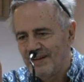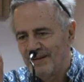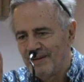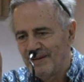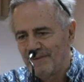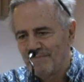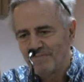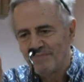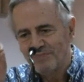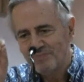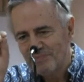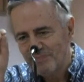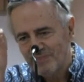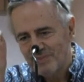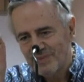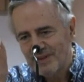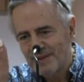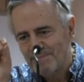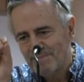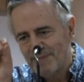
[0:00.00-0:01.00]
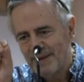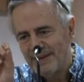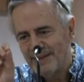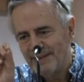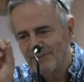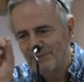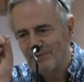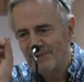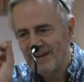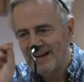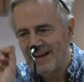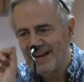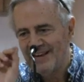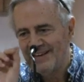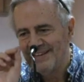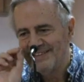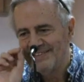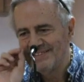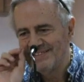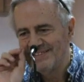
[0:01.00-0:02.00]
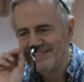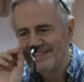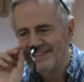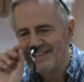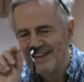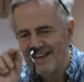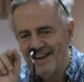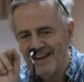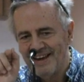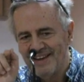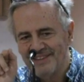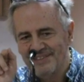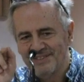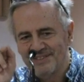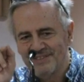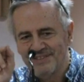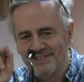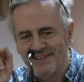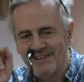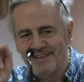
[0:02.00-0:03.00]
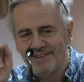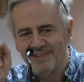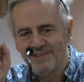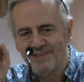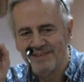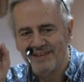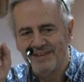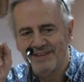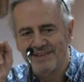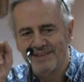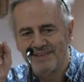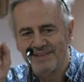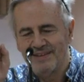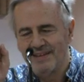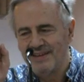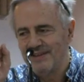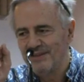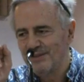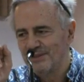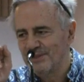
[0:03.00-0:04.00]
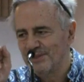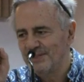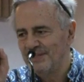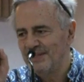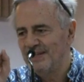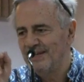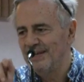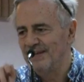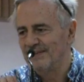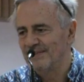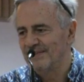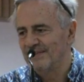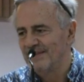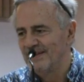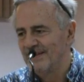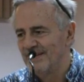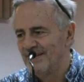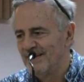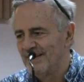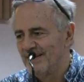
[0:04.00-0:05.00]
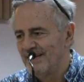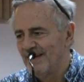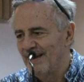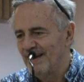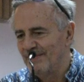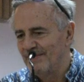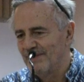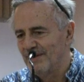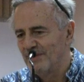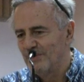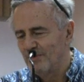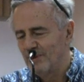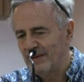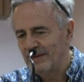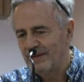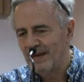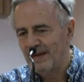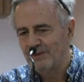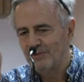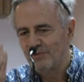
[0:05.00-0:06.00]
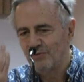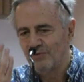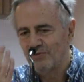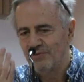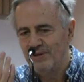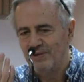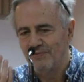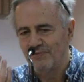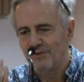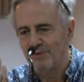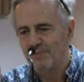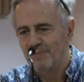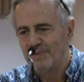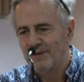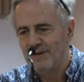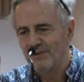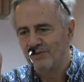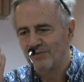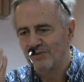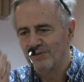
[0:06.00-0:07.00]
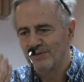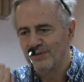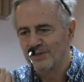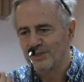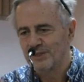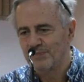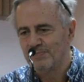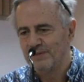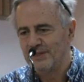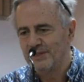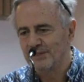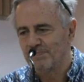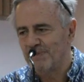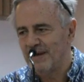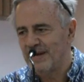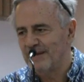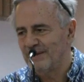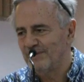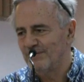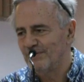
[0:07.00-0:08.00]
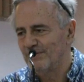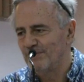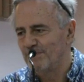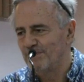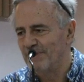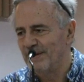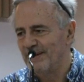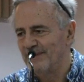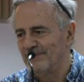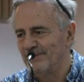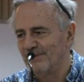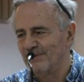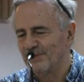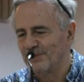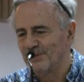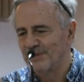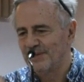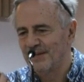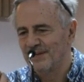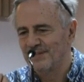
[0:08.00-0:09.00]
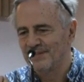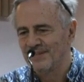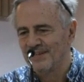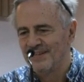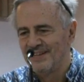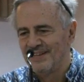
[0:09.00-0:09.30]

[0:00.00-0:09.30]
um, paint reality as they think they see it. And then you get a tree from a miniature that speaks back to the painter and says,